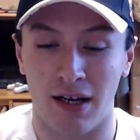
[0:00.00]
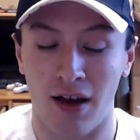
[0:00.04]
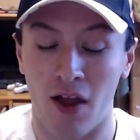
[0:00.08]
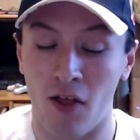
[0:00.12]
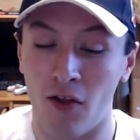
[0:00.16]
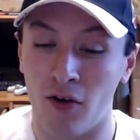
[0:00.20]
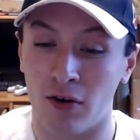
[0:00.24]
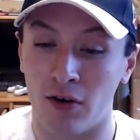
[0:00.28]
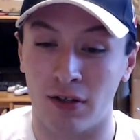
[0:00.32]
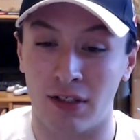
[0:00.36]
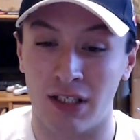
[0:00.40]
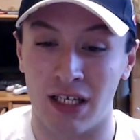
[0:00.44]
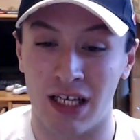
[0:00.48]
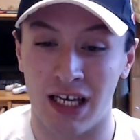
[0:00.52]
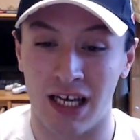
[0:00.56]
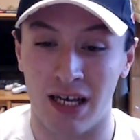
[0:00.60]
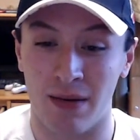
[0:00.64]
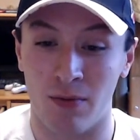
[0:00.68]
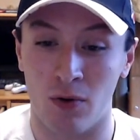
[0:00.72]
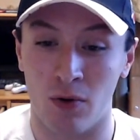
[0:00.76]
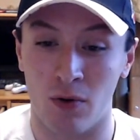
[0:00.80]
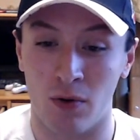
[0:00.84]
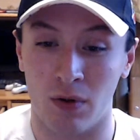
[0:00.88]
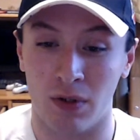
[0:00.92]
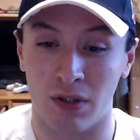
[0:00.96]
another
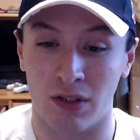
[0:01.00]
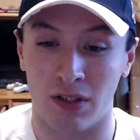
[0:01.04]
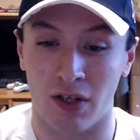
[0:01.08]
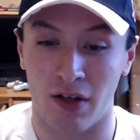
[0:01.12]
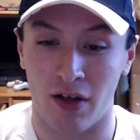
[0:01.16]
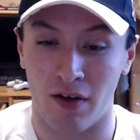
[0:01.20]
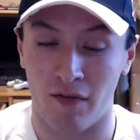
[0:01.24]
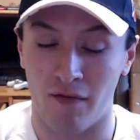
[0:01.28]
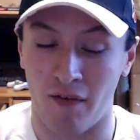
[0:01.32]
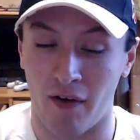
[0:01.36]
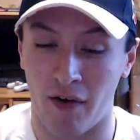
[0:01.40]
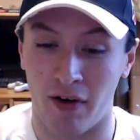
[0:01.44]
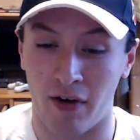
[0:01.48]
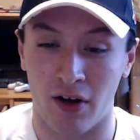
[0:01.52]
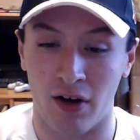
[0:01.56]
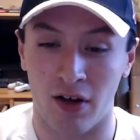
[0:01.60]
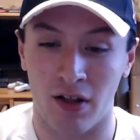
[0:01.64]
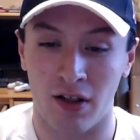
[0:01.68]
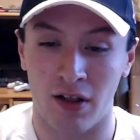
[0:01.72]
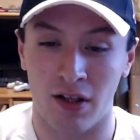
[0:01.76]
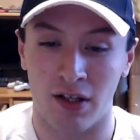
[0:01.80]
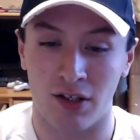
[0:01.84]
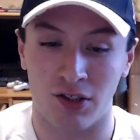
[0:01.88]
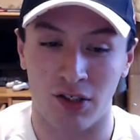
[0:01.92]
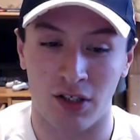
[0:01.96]
team who is very
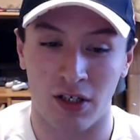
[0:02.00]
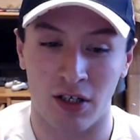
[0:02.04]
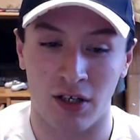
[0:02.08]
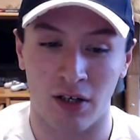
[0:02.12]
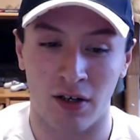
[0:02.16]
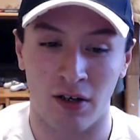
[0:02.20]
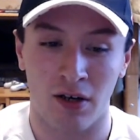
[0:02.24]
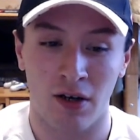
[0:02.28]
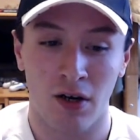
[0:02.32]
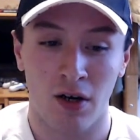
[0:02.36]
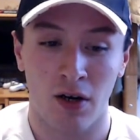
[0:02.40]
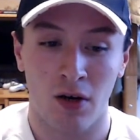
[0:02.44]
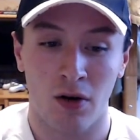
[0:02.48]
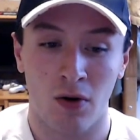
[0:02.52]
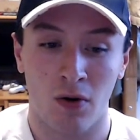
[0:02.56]
good this year,